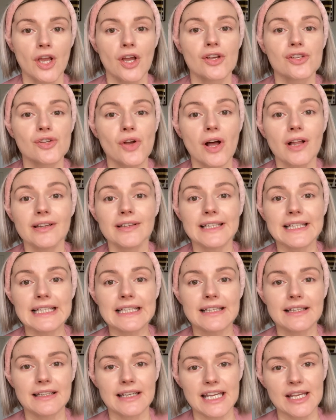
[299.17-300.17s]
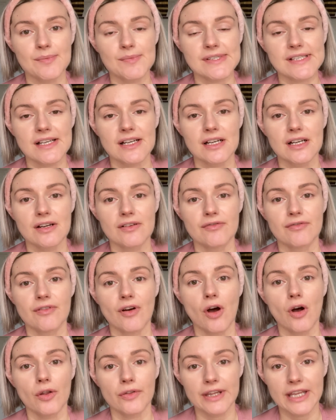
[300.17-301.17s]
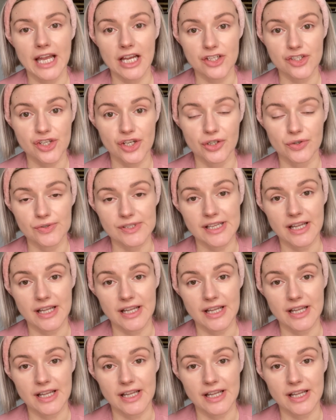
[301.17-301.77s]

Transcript: So I'll link the names of all the eyeshadows